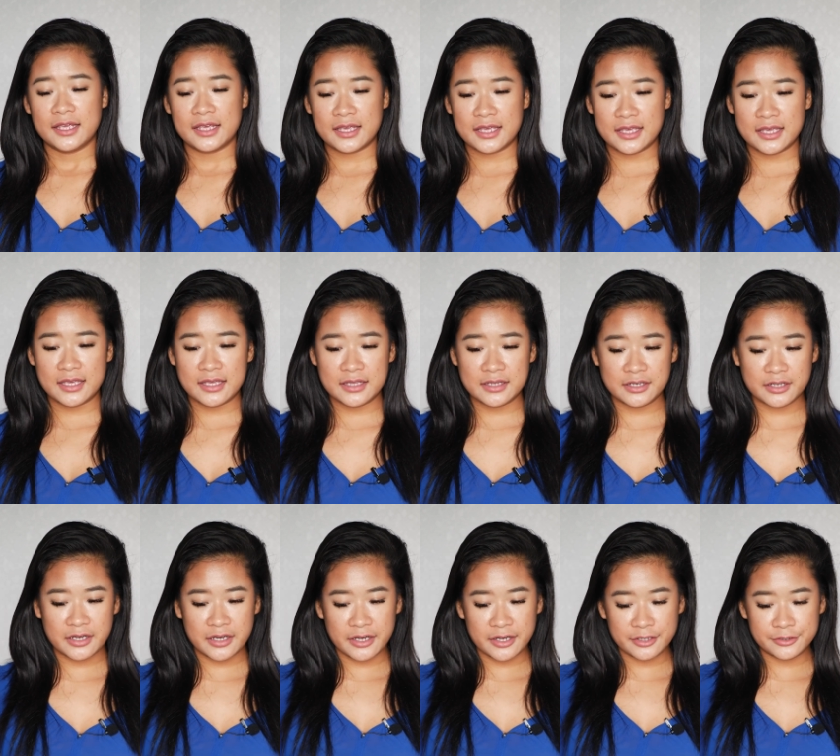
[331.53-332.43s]

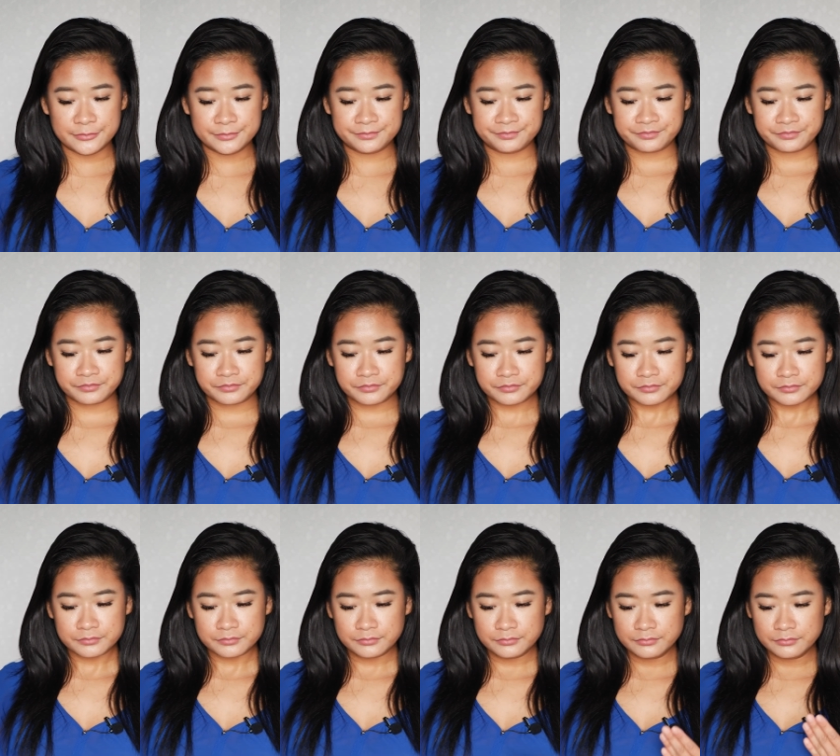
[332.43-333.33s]
And
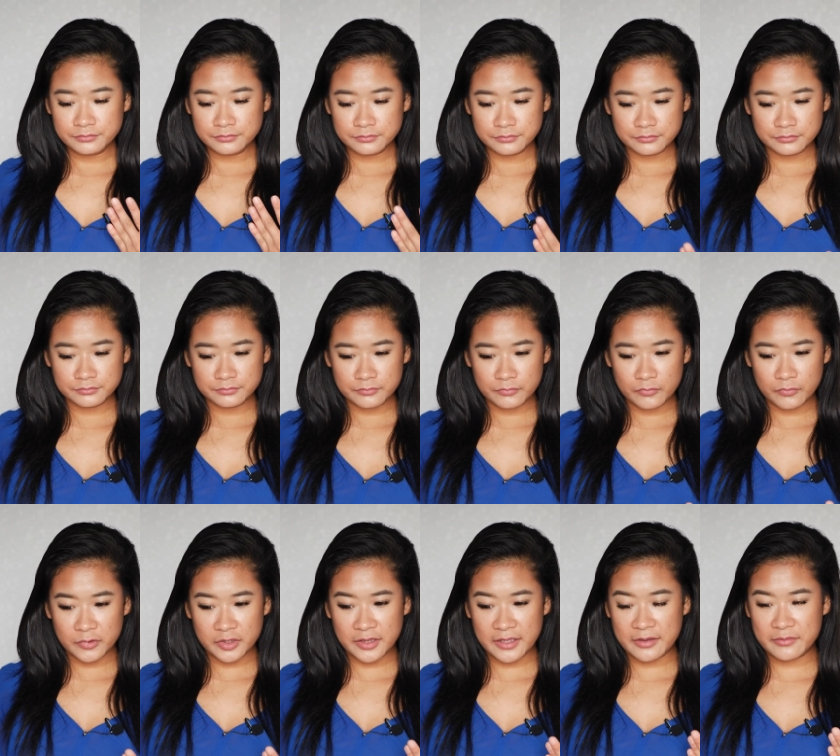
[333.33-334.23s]

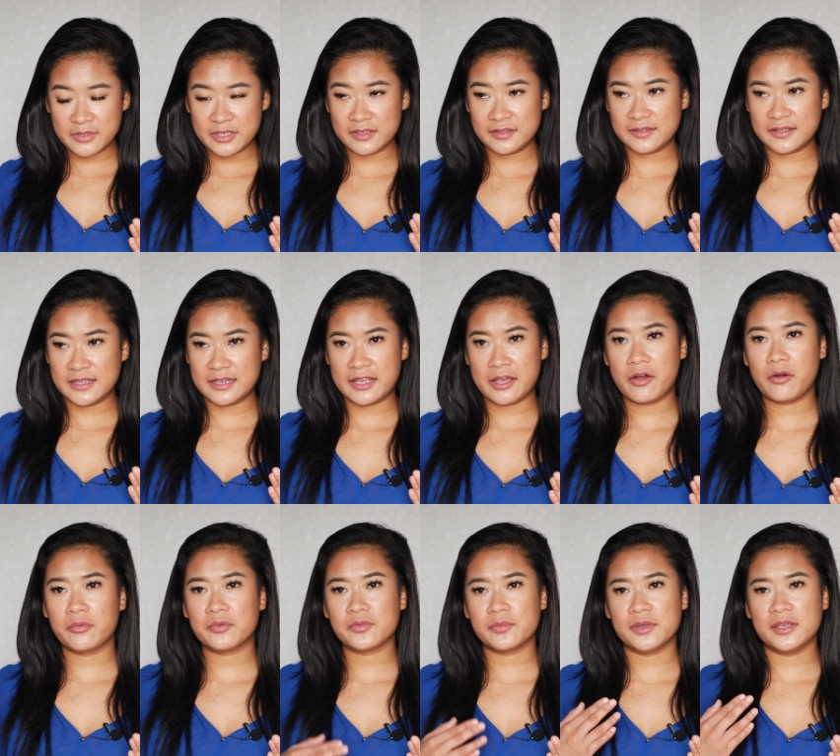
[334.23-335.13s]
with that being said, it
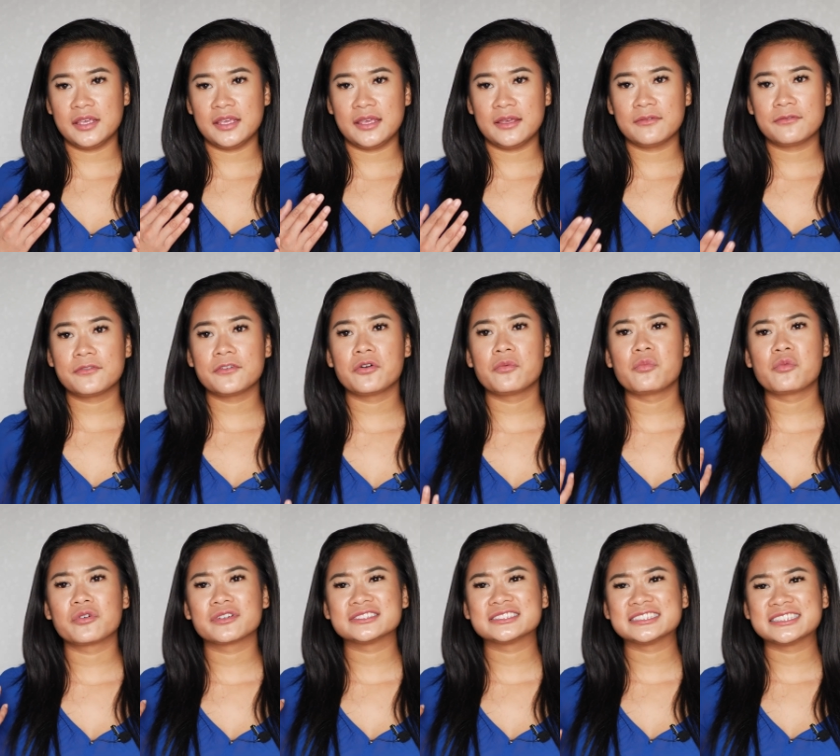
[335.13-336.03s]
helps me feel
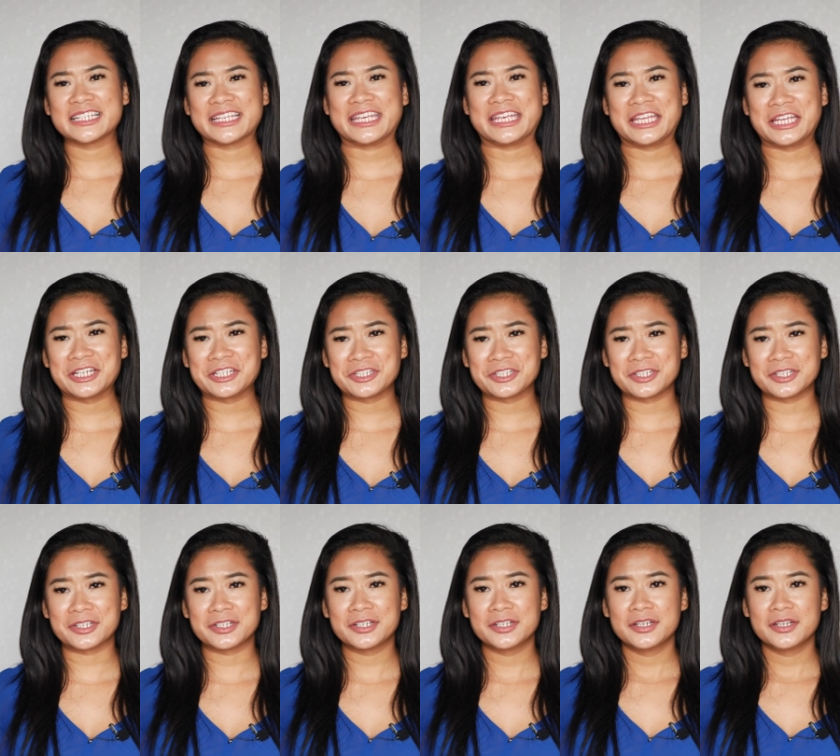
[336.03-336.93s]
more
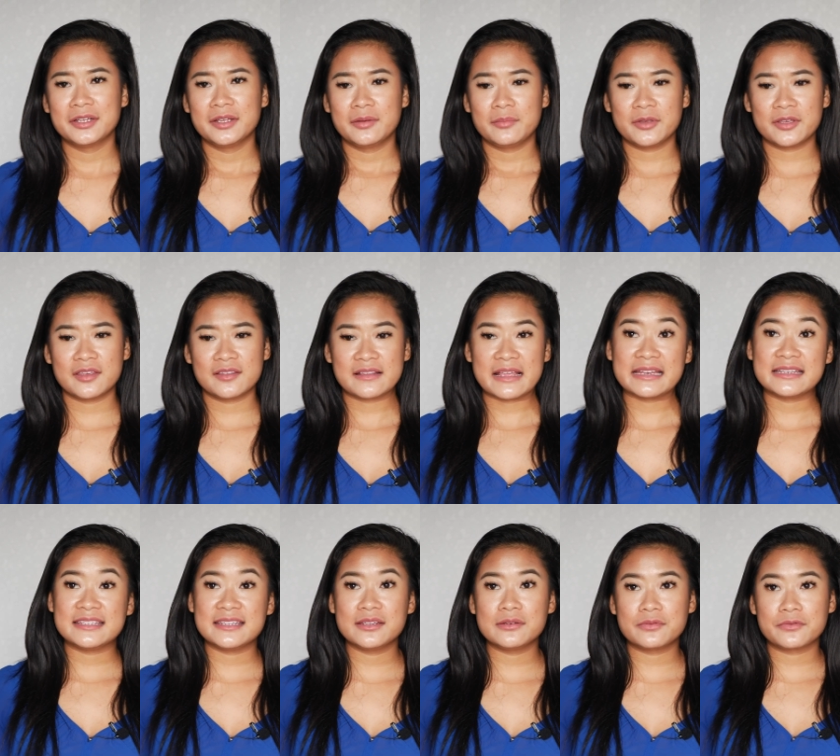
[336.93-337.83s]
secure, because I
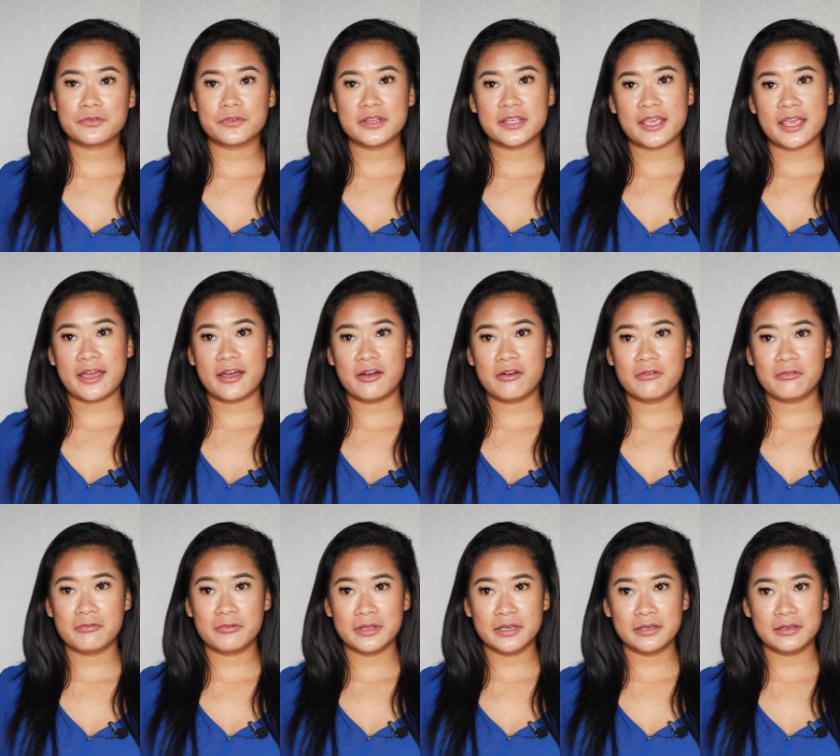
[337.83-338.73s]
did freak
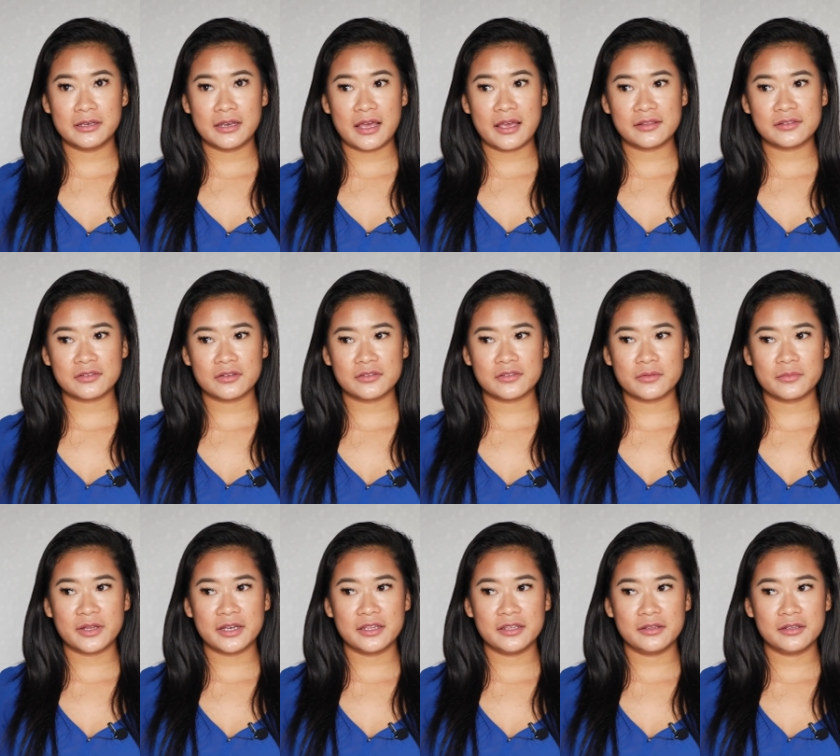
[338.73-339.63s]
out when I saw
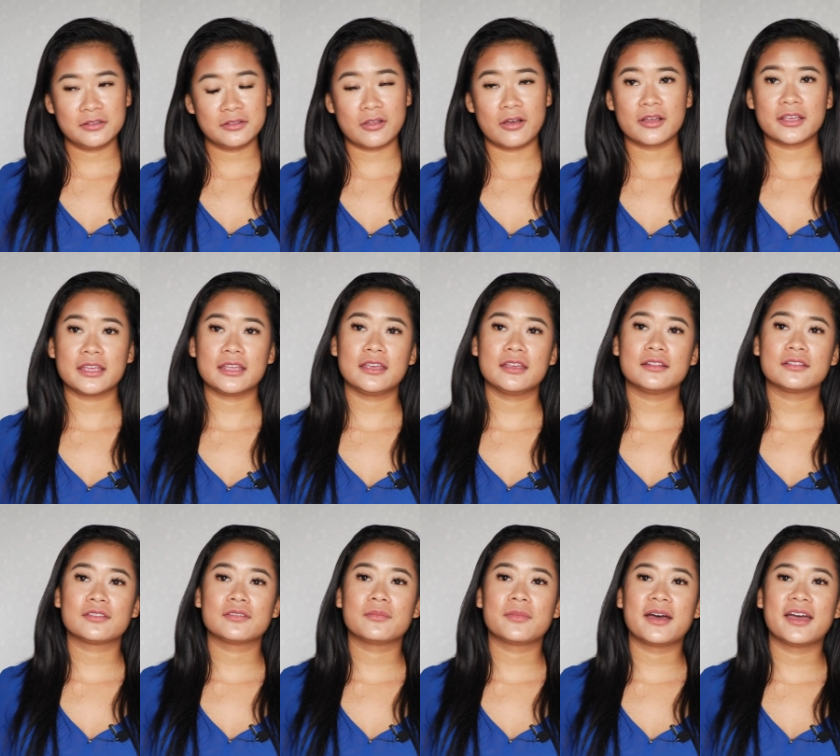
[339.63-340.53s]
somebody logging
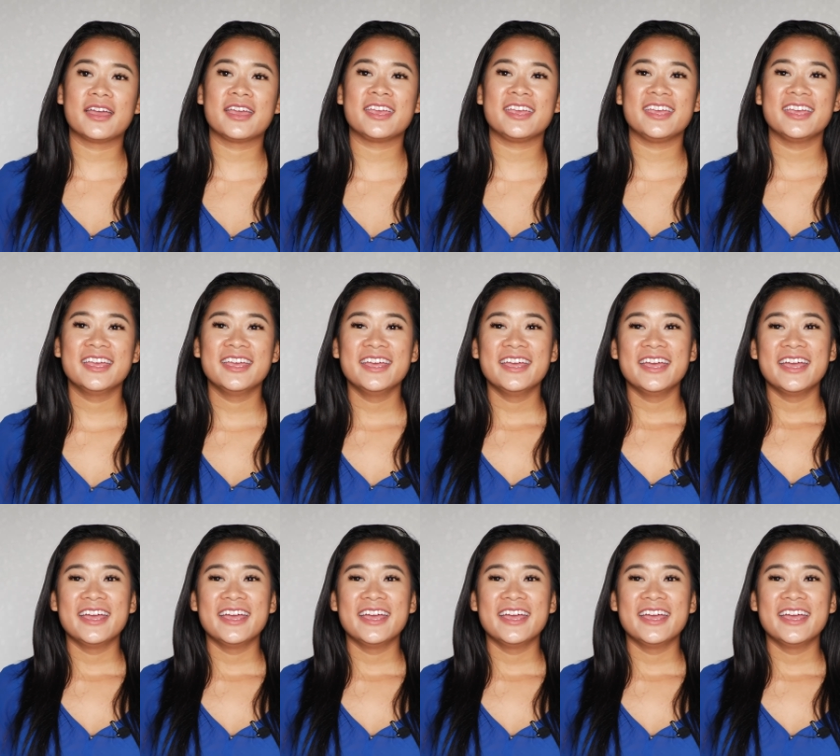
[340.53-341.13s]
into my